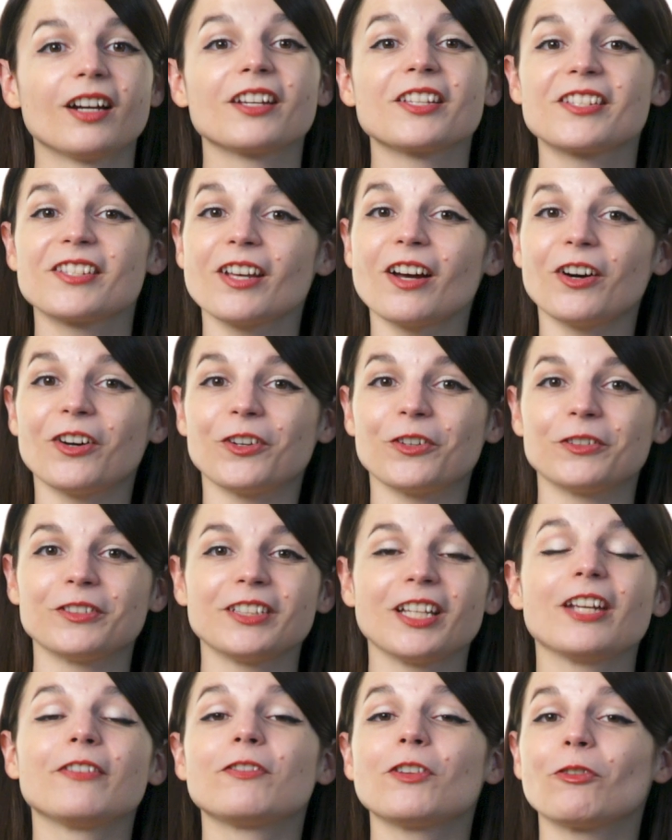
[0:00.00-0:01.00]
So,
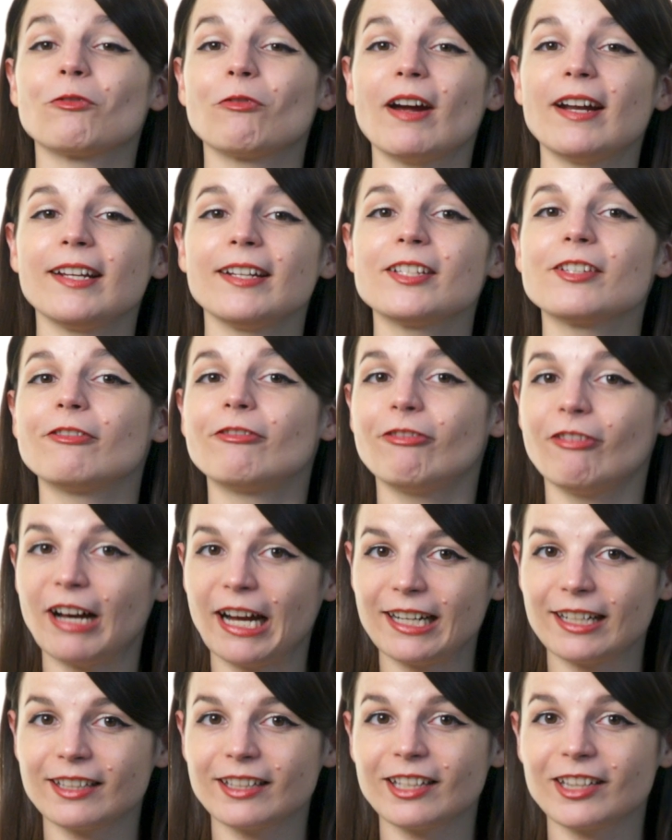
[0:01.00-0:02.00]
if you're ready to
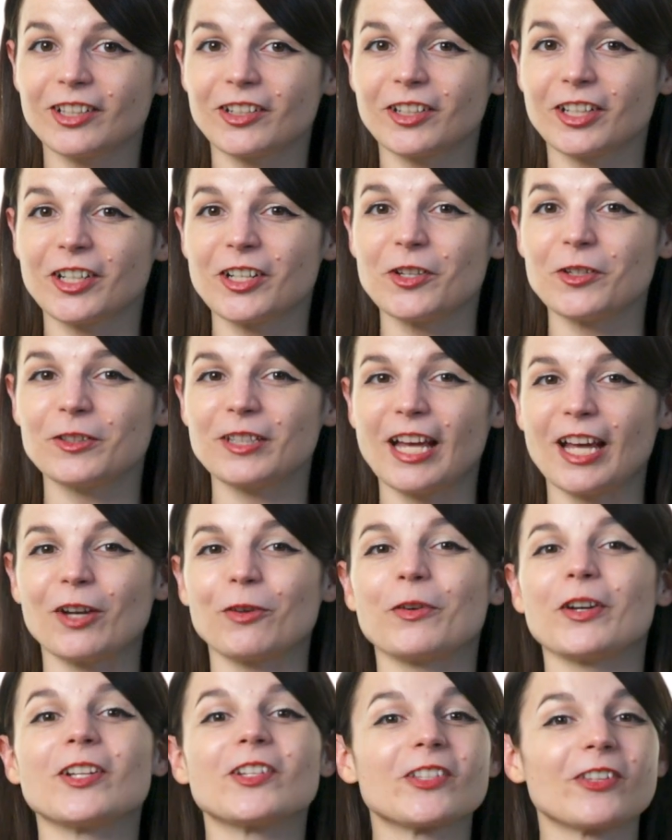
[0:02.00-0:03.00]
finally learn a new
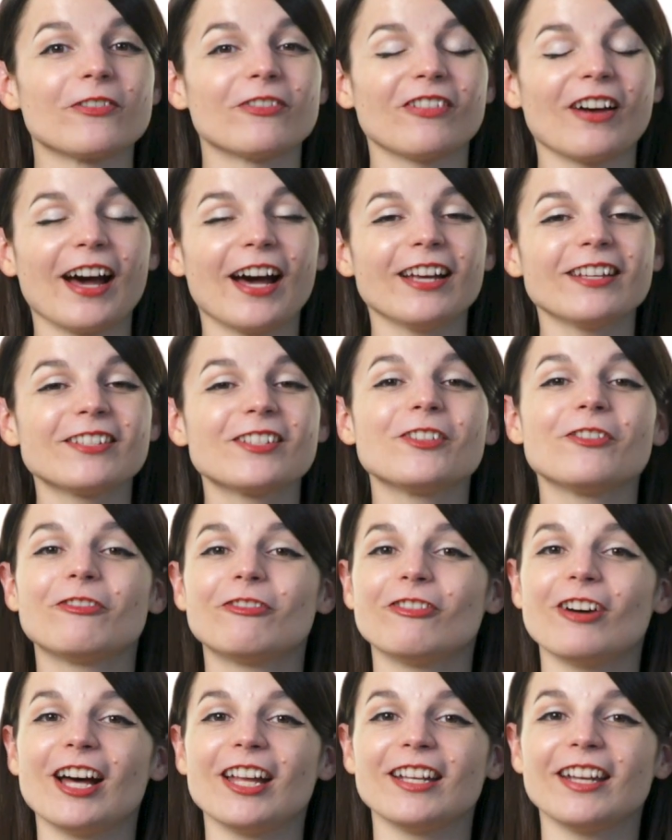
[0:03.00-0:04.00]
language the fast,
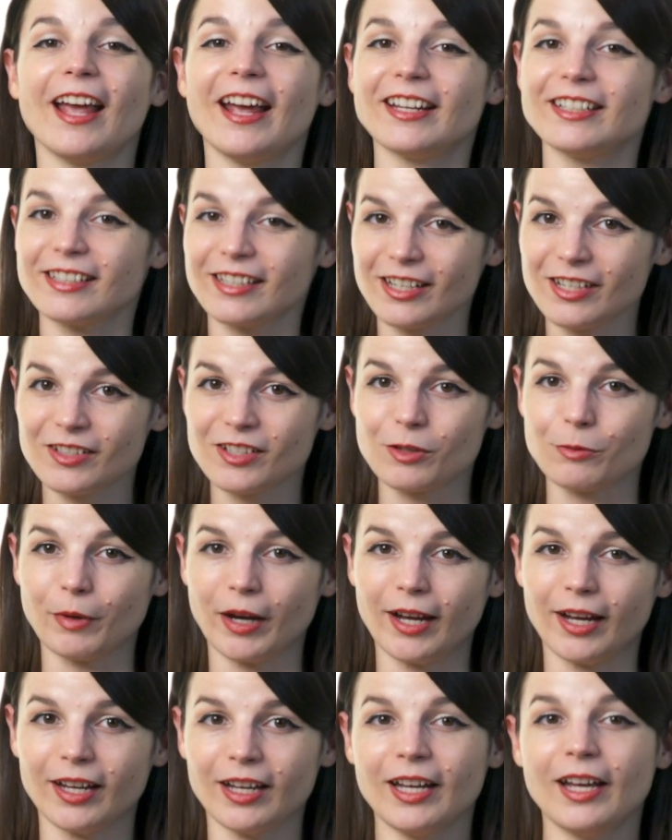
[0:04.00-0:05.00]
fun, and easy
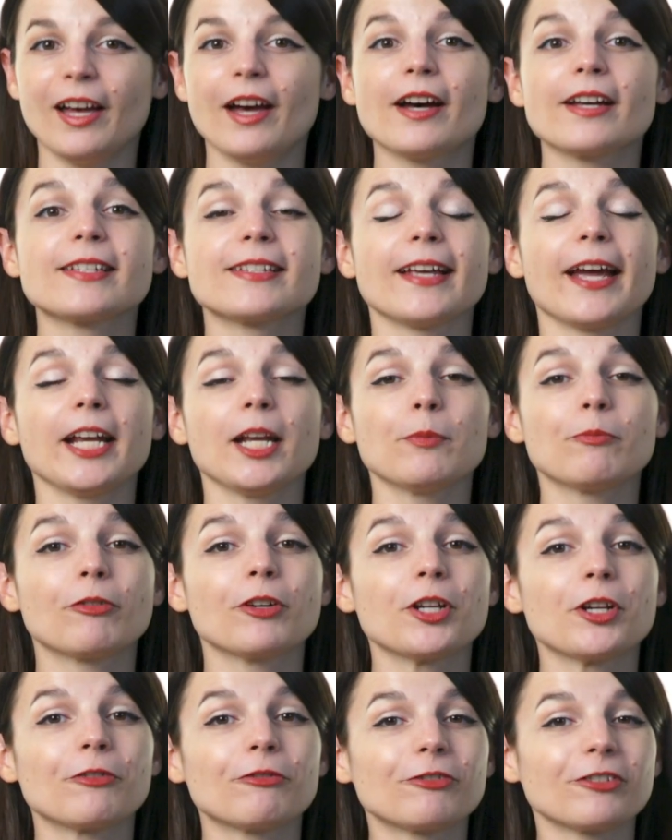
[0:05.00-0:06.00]
way, sign up
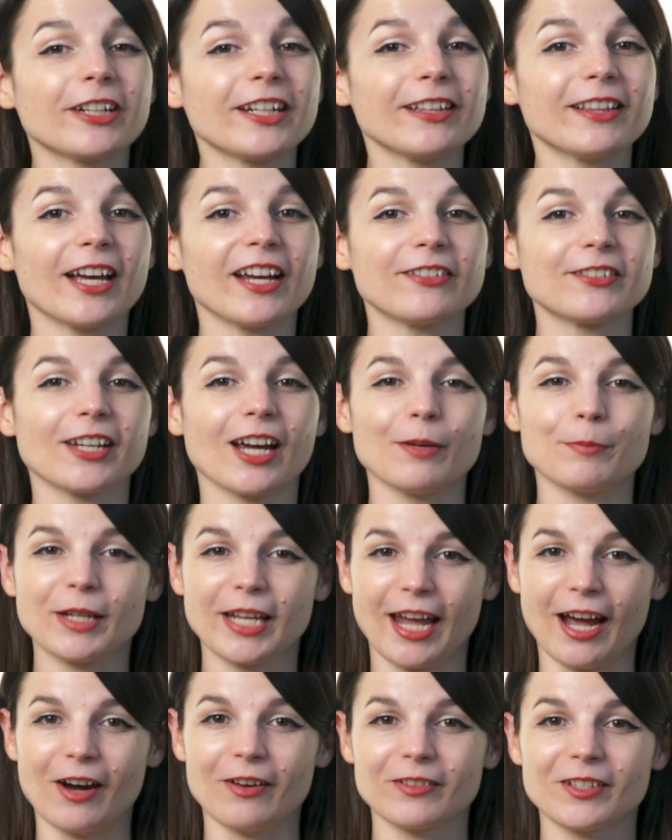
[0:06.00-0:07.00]
for your free lifetime
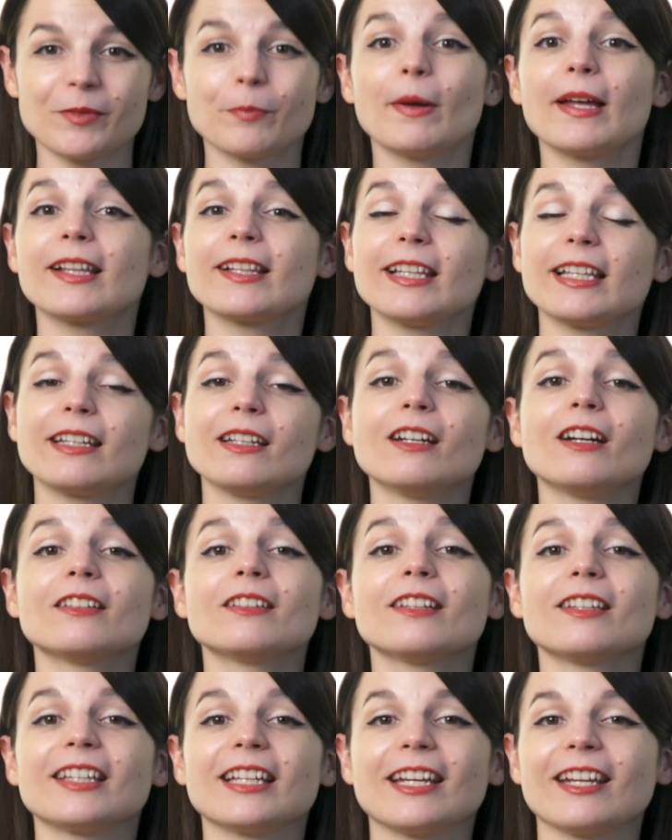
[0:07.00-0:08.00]
account by clicking on
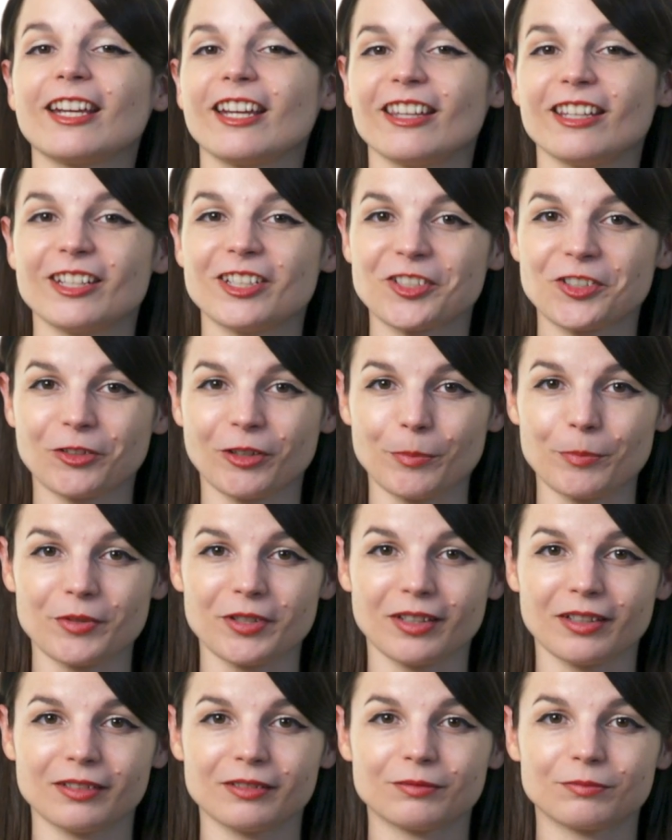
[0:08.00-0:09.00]
the link in the
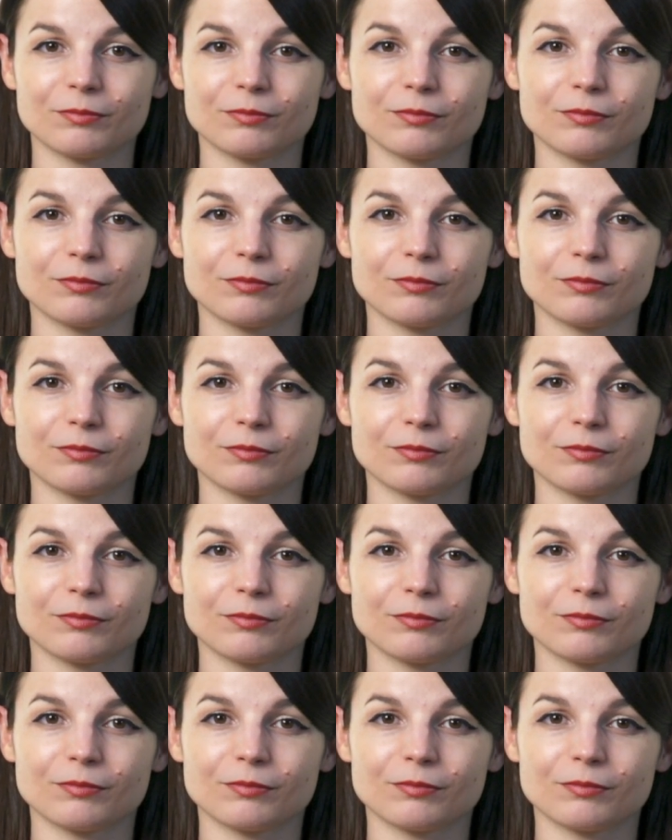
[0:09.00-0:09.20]
description.